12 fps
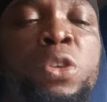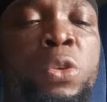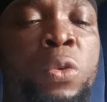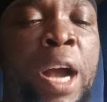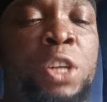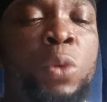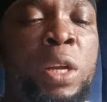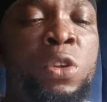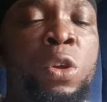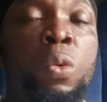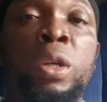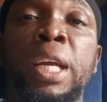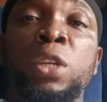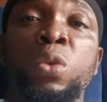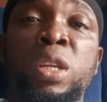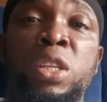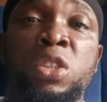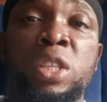Do you actually know what I
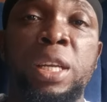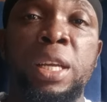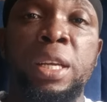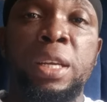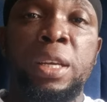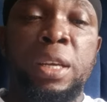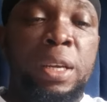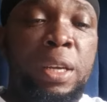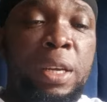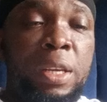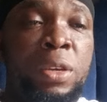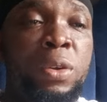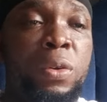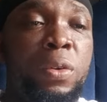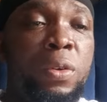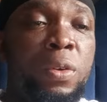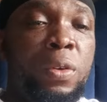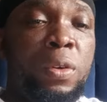do in this channel? Mm-hmm. You
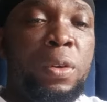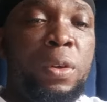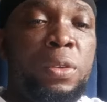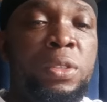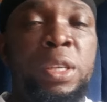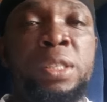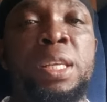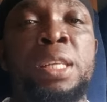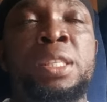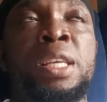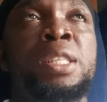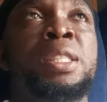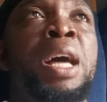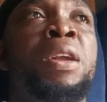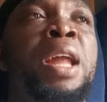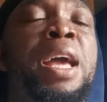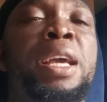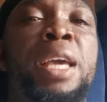know, these days it's
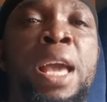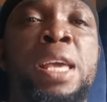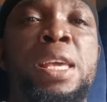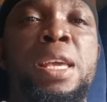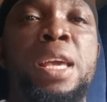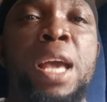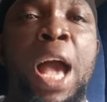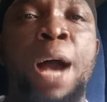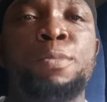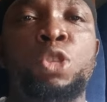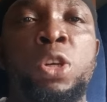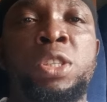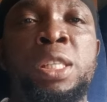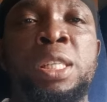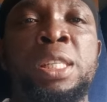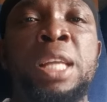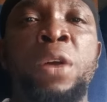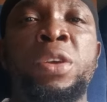not like, hey, I'm just
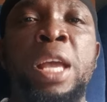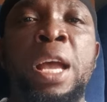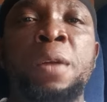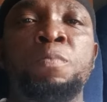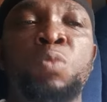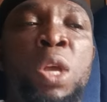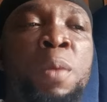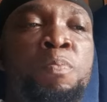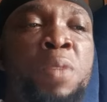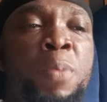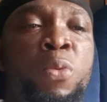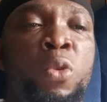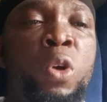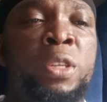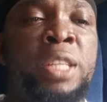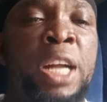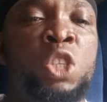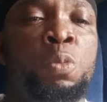sitting down here. People
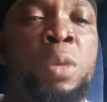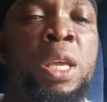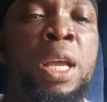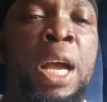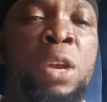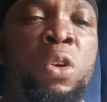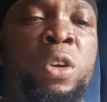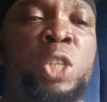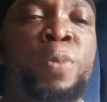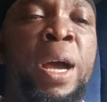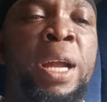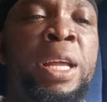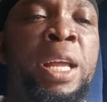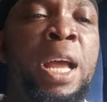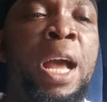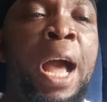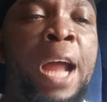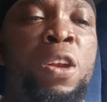contact me. Hello, Chris
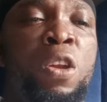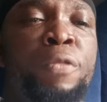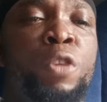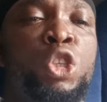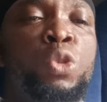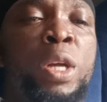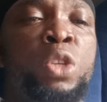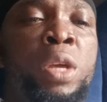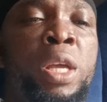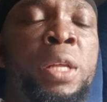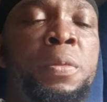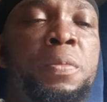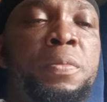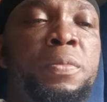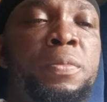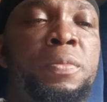Barry. I love what you are doing.